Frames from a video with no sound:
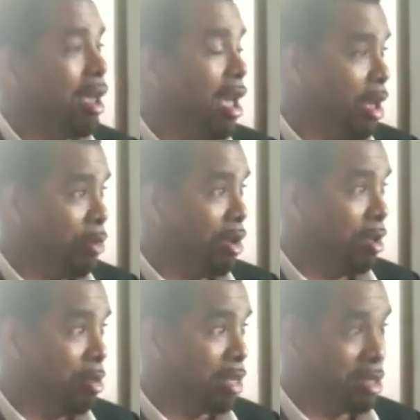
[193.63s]
And
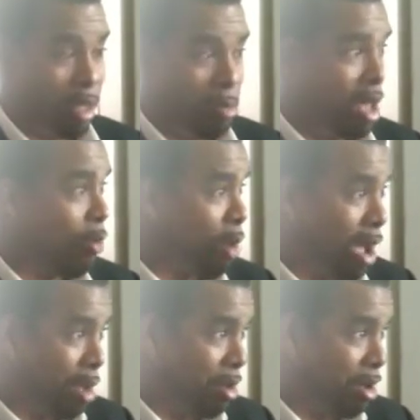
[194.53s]
we basically made a
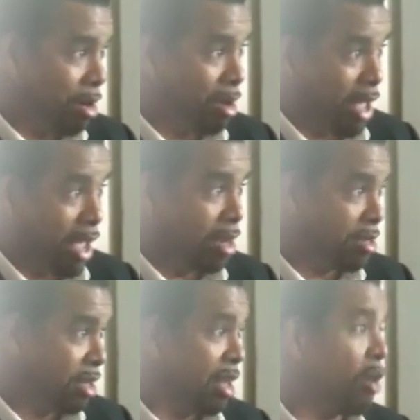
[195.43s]
rye beer,
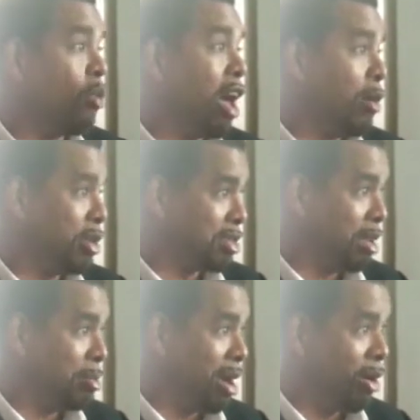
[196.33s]
aged it in a rye
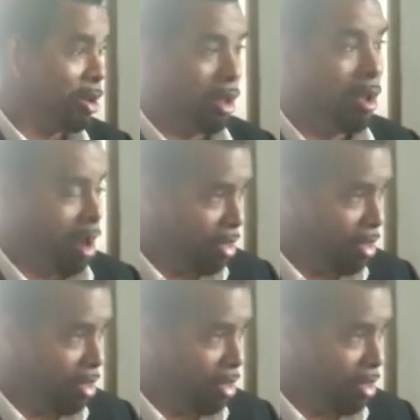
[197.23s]
whiskey barrel,